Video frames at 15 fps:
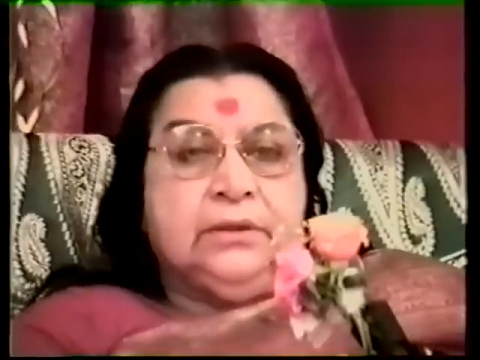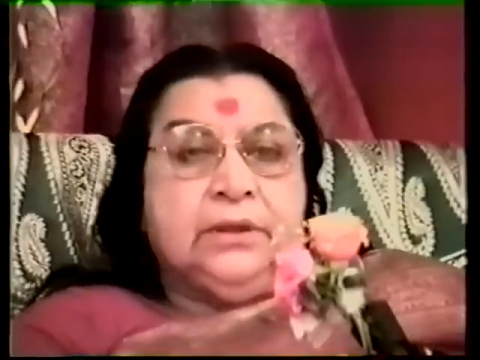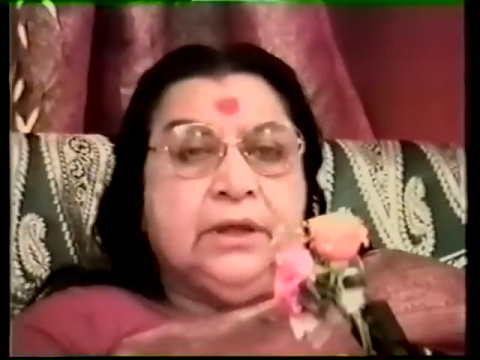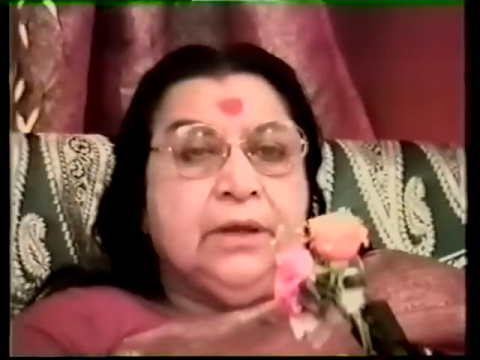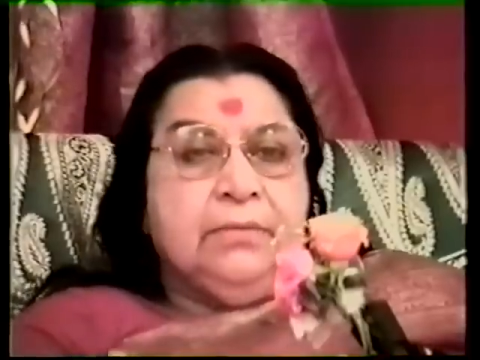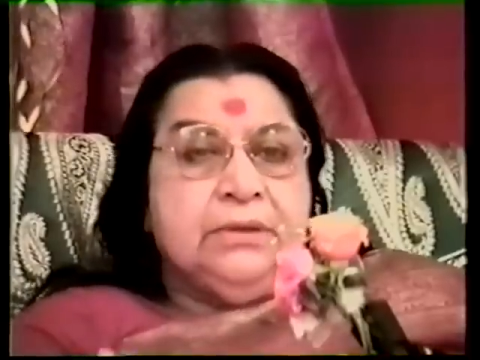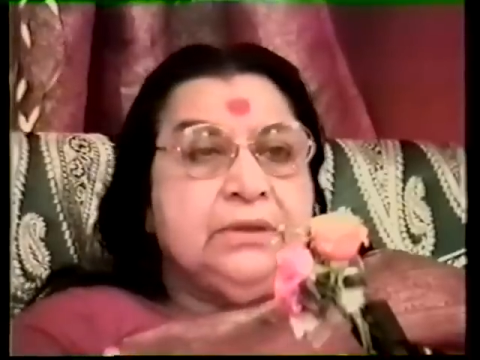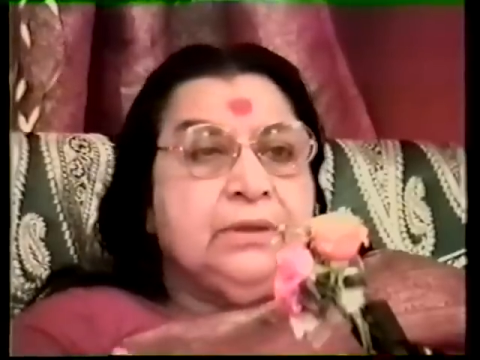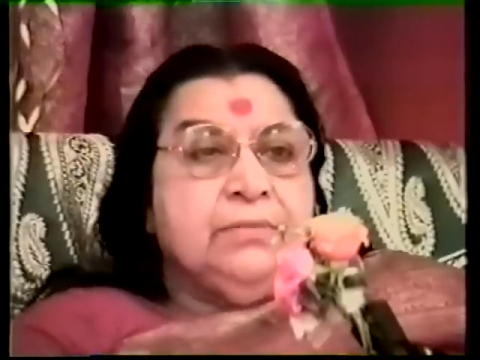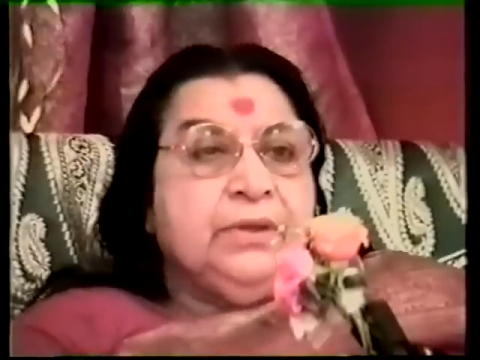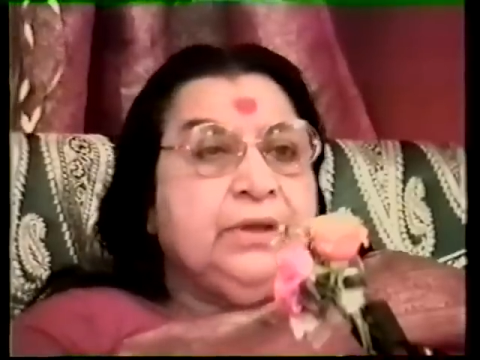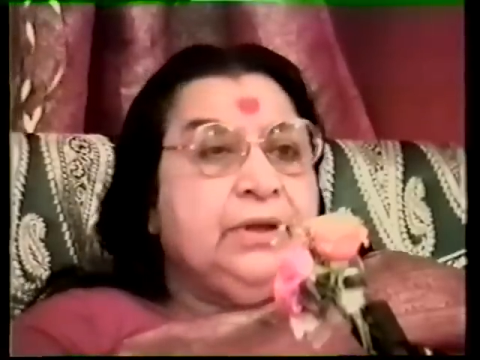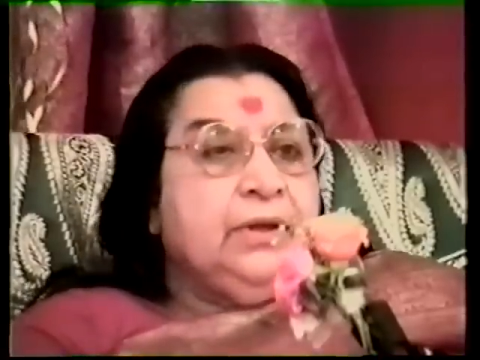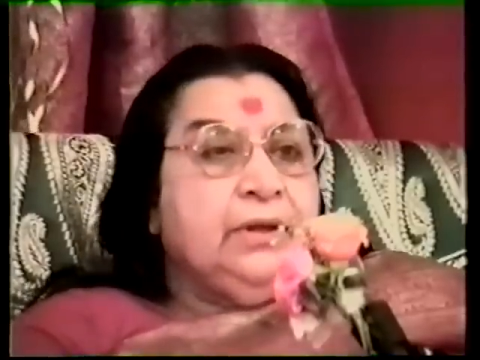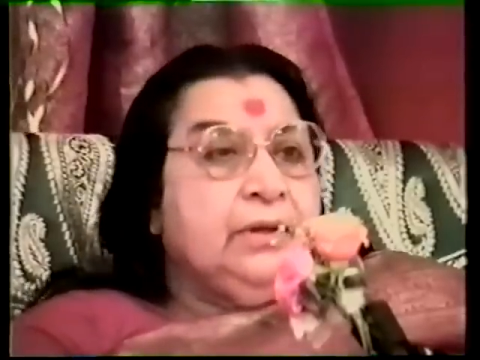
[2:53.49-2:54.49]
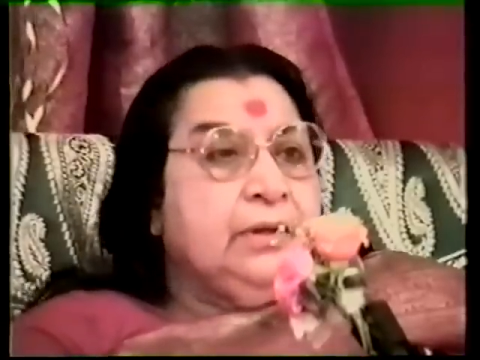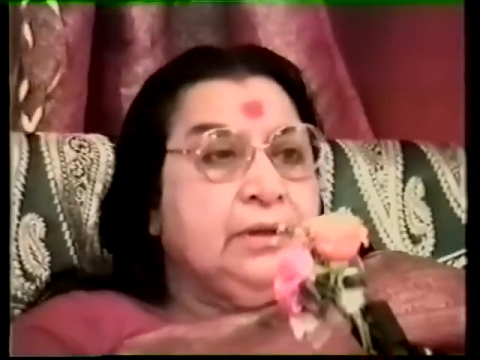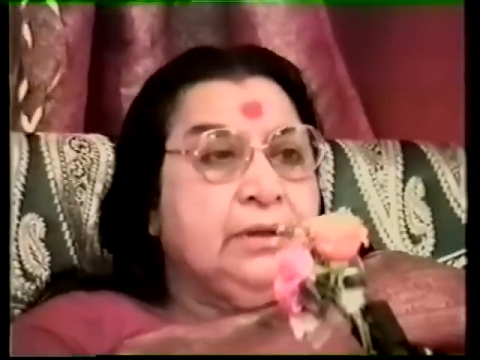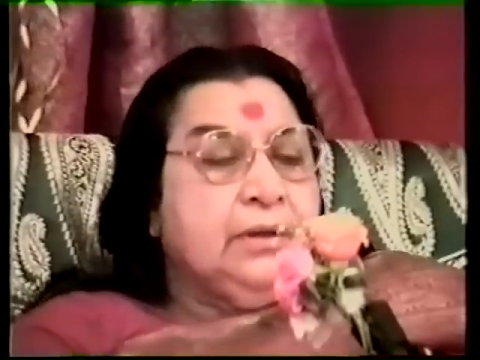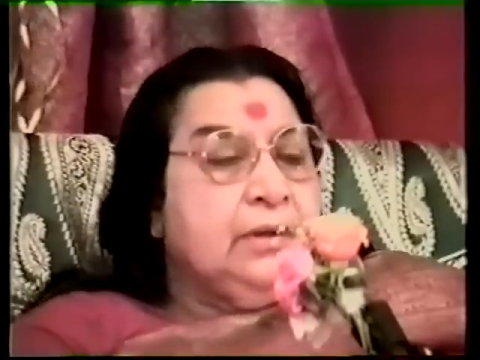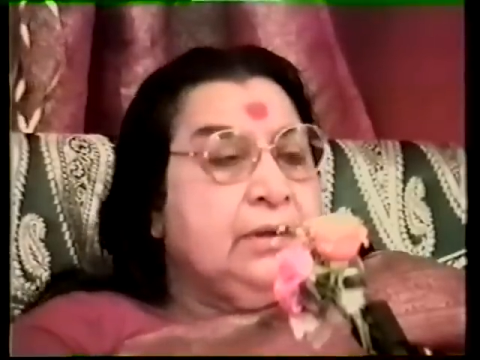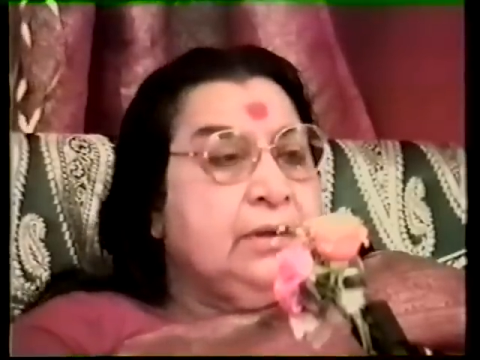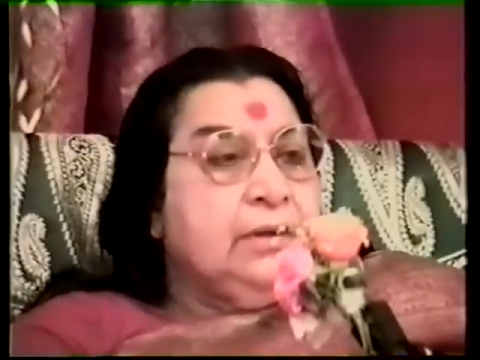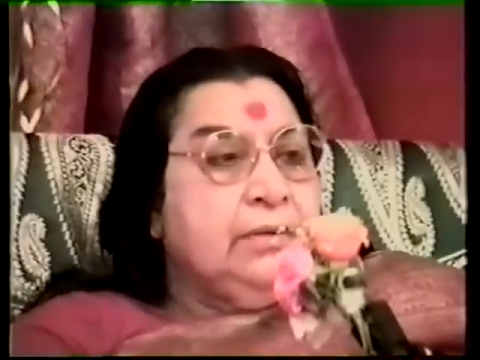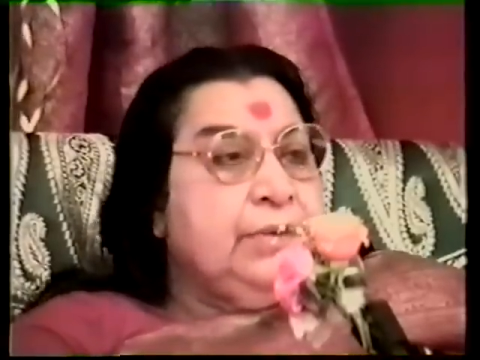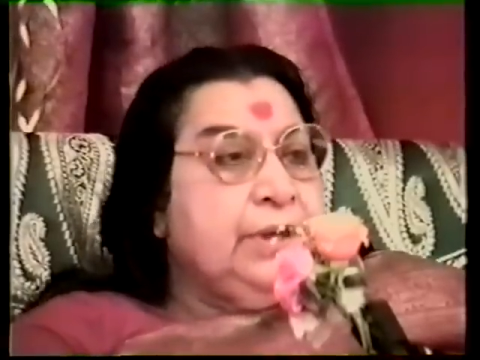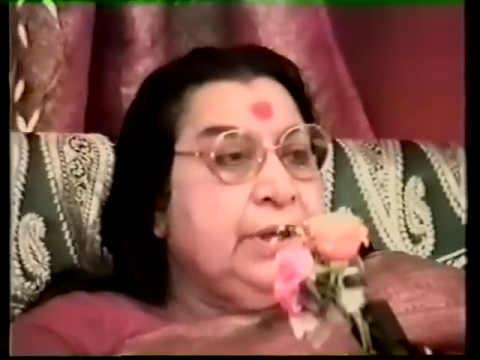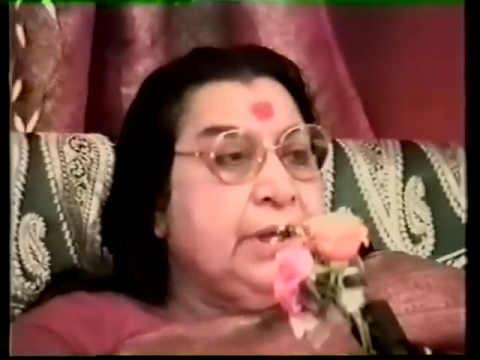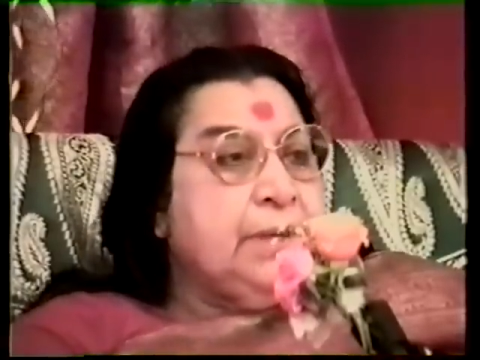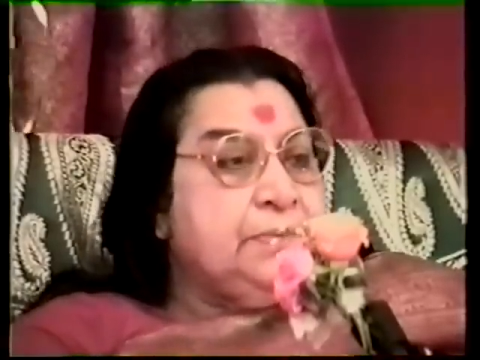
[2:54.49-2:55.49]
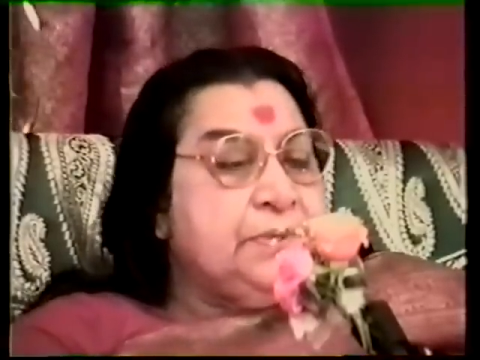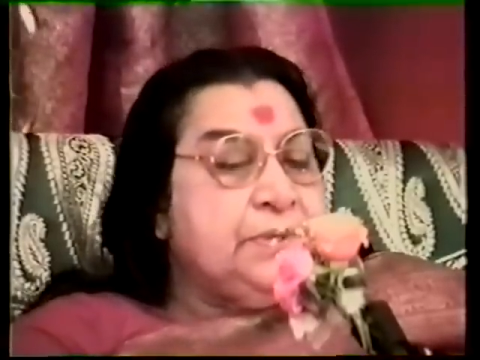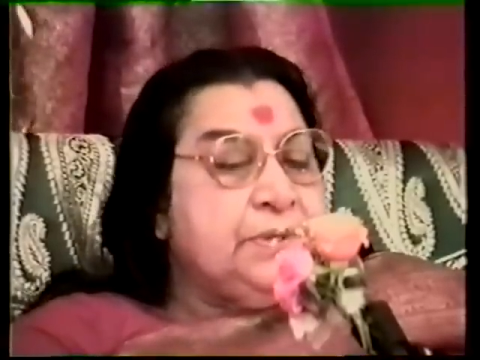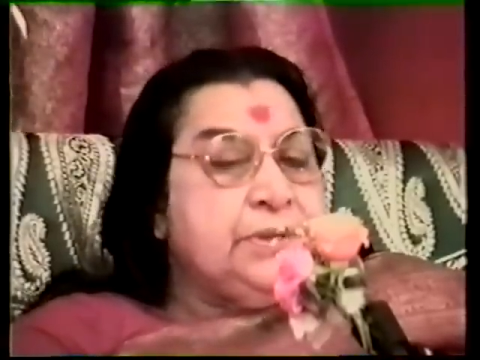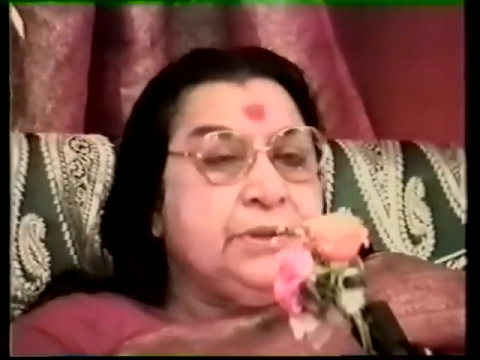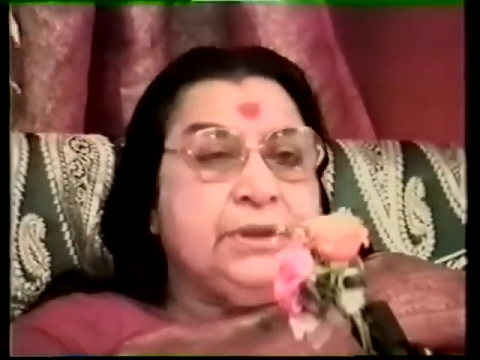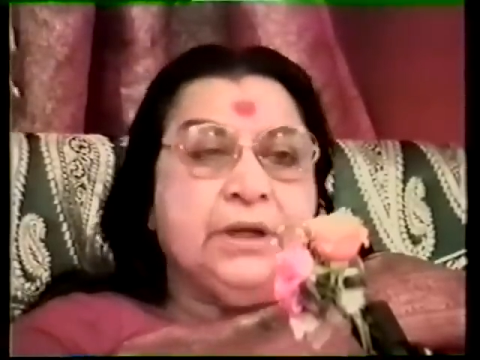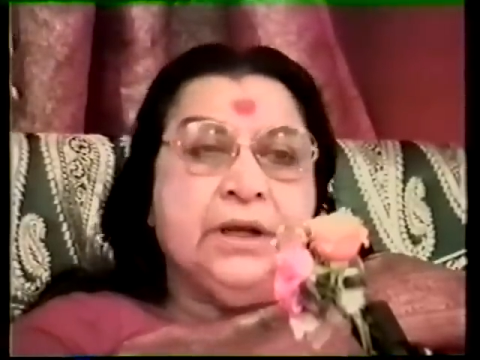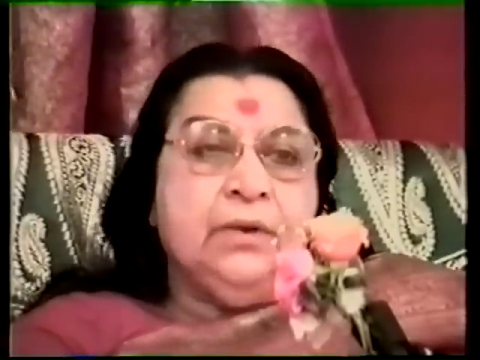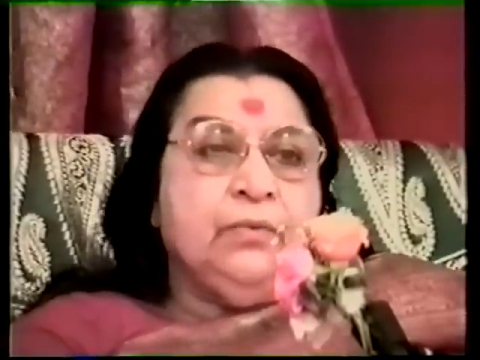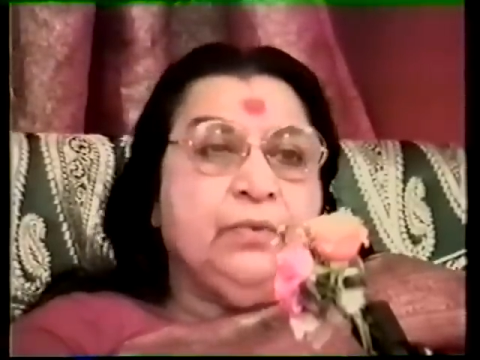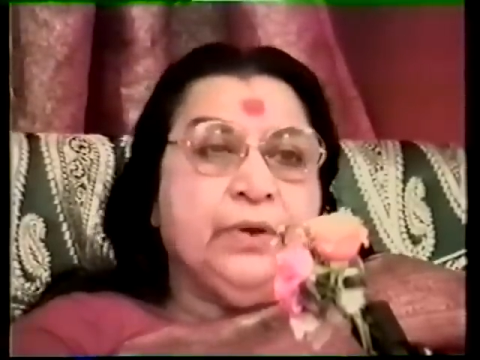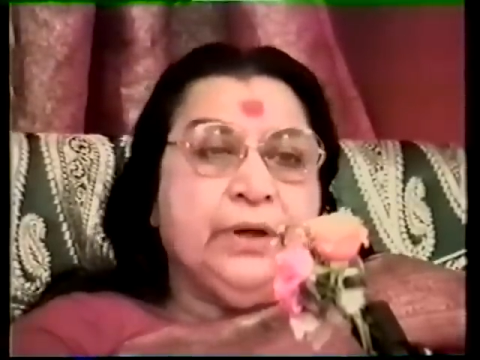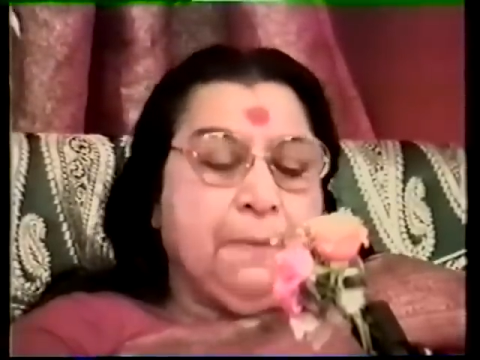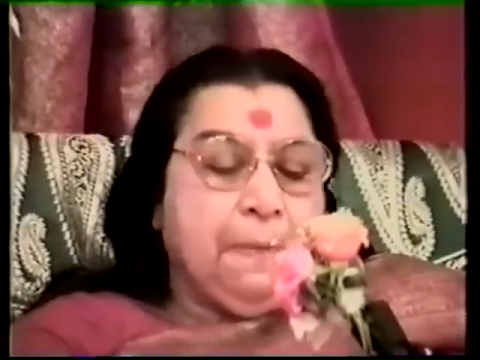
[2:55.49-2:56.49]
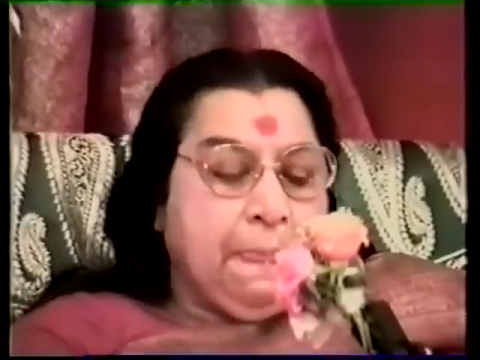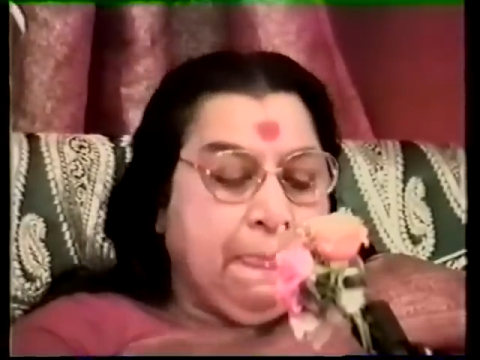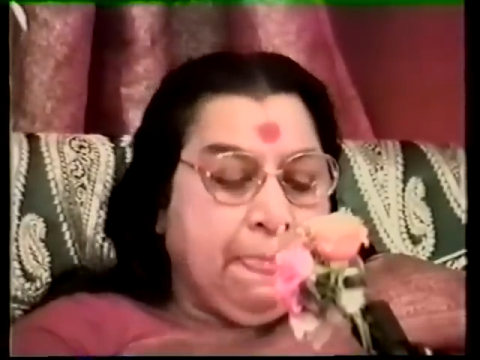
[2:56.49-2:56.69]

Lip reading: can be something very absurd and funny.